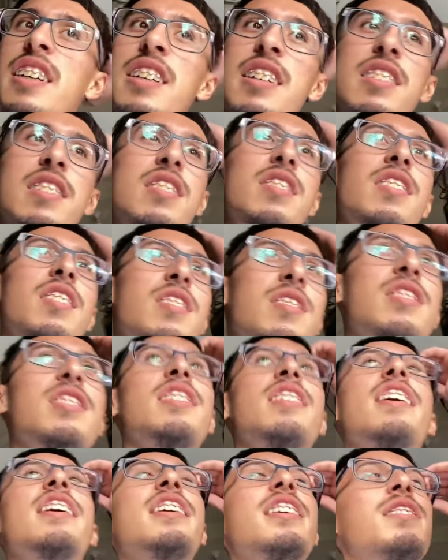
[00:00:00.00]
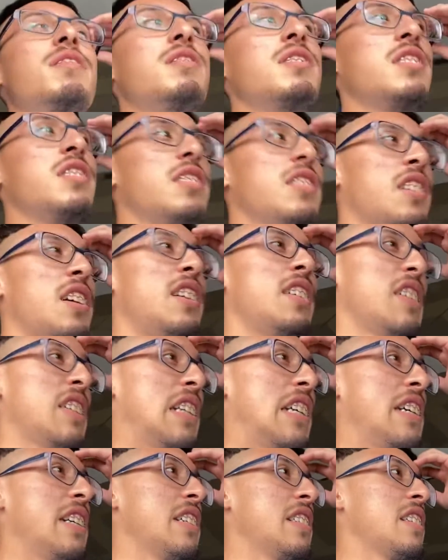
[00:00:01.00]
So today it was just kind of
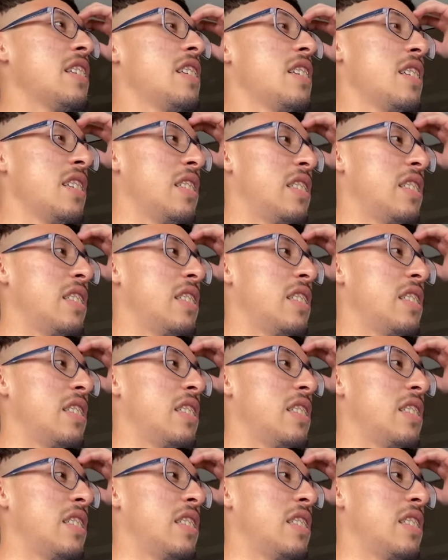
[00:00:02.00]
like